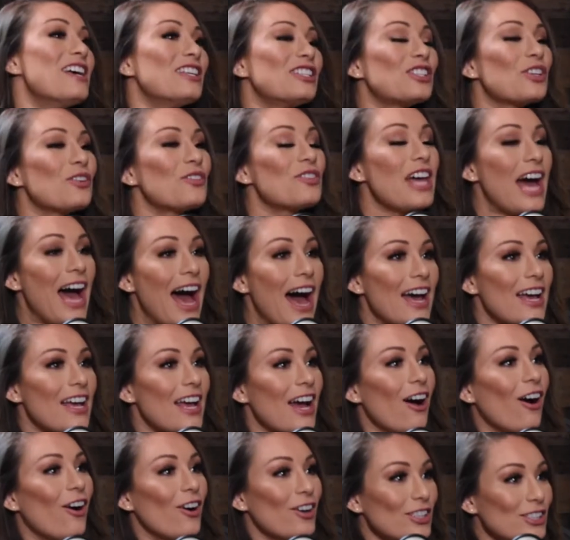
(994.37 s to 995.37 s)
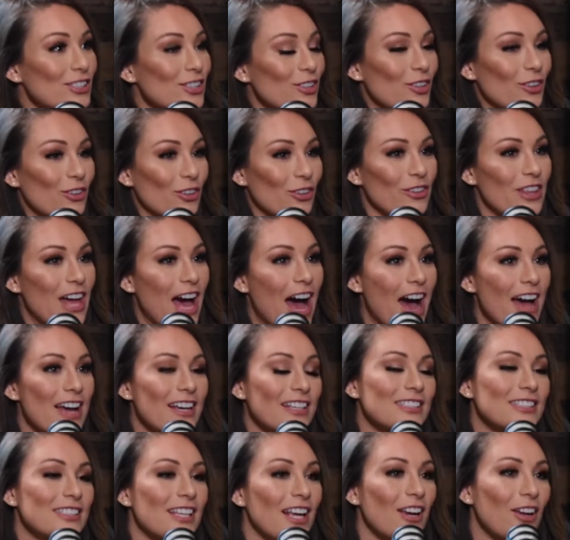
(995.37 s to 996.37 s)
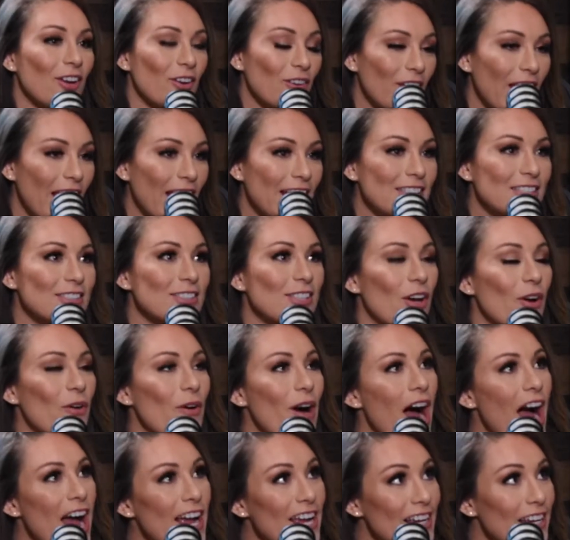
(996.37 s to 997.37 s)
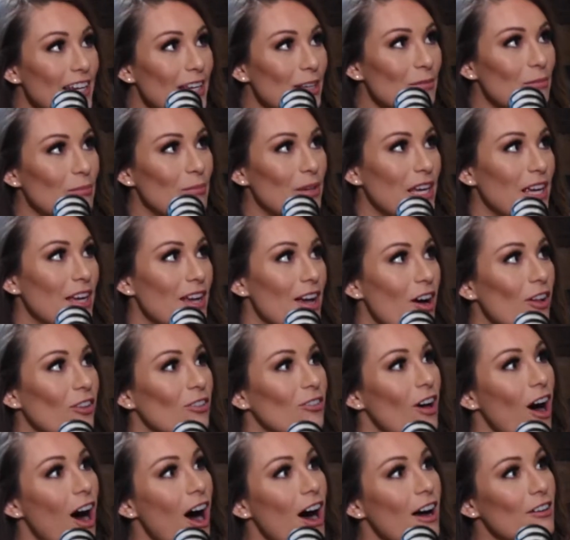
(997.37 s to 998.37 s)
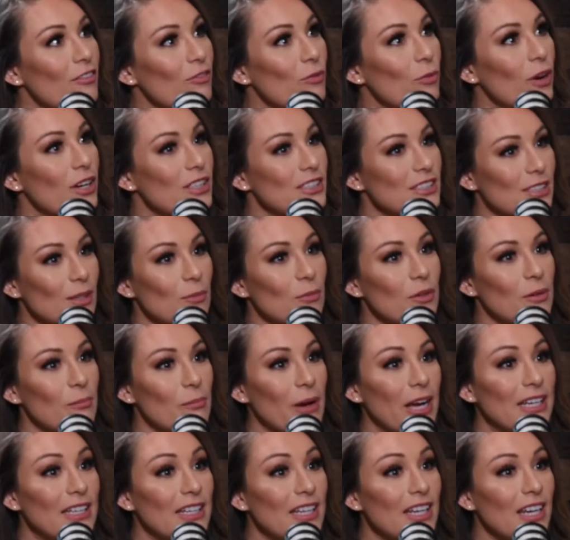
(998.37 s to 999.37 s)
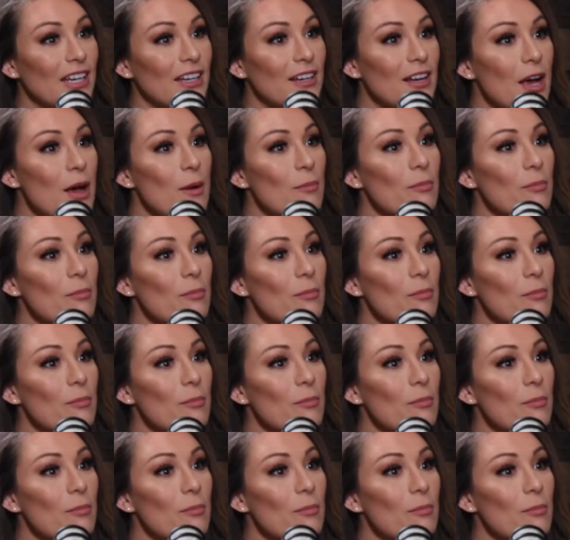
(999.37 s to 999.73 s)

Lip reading: So that, also through that, it's like, okay, so I can be a lot of what someone might need,